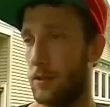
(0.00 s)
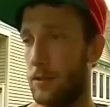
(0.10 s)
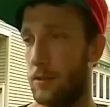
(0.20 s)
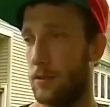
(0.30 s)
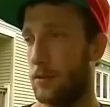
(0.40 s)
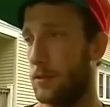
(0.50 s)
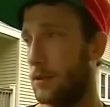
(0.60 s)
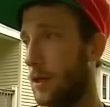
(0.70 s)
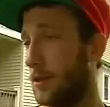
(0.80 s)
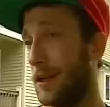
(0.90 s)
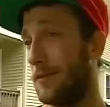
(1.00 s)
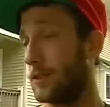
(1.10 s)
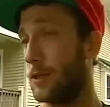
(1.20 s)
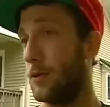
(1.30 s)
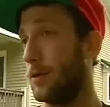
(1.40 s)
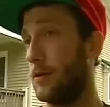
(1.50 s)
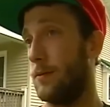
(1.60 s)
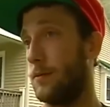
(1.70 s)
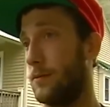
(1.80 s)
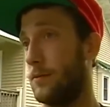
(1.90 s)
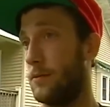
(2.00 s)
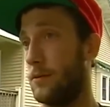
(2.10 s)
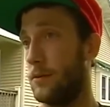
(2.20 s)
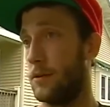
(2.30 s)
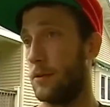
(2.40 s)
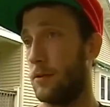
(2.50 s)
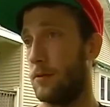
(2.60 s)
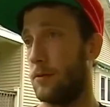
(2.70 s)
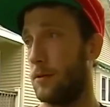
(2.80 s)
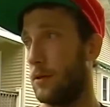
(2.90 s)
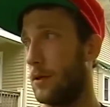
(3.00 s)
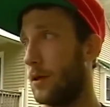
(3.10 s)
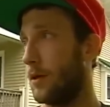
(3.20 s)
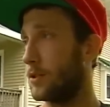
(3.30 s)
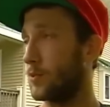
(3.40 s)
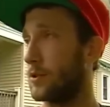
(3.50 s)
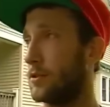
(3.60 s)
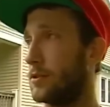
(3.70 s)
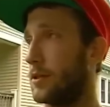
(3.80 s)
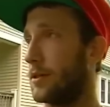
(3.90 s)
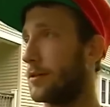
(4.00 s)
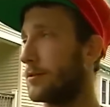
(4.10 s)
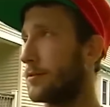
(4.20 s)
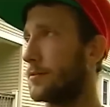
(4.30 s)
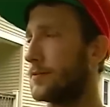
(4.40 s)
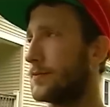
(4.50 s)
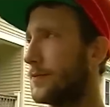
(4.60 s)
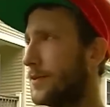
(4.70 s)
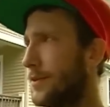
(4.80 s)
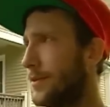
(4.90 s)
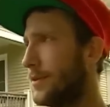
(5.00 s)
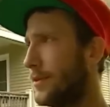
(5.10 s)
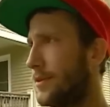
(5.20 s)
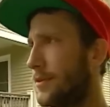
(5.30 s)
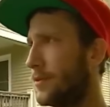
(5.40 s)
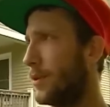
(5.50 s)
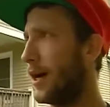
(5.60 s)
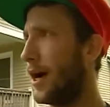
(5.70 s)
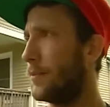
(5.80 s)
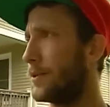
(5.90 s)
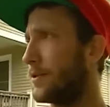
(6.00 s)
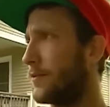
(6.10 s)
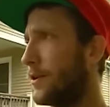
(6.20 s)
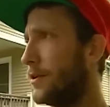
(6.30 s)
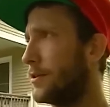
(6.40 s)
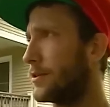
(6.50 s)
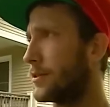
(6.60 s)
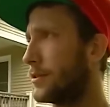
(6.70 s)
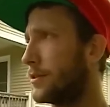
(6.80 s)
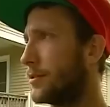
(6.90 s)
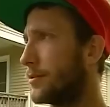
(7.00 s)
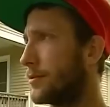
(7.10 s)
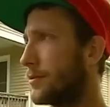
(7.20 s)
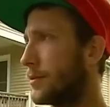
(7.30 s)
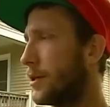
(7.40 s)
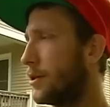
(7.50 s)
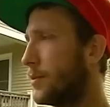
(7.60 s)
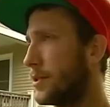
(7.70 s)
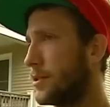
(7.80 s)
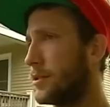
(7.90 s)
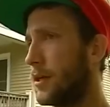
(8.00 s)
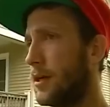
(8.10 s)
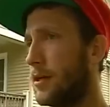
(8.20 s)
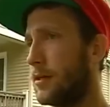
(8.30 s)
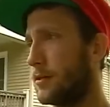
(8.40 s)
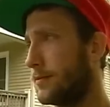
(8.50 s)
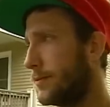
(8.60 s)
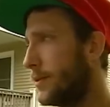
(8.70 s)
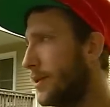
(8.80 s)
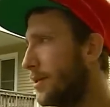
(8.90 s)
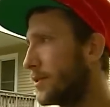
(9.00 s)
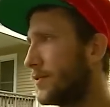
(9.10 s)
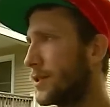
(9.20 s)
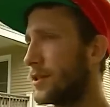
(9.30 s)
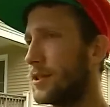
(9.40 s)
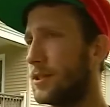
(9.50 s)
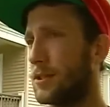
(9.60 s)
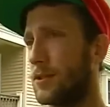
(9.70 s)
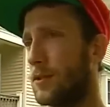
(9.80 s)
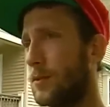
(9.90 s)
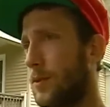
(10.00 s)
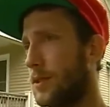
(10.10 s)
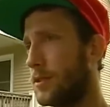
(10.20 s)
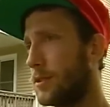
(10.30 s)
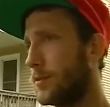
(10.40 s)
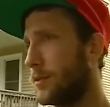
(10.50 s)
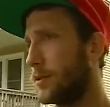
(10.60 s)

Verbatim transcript: jewelry order. They never showed up. So I was wondering, like, what happened at first, and then I heard about this guy and just figured he just threw him away or something.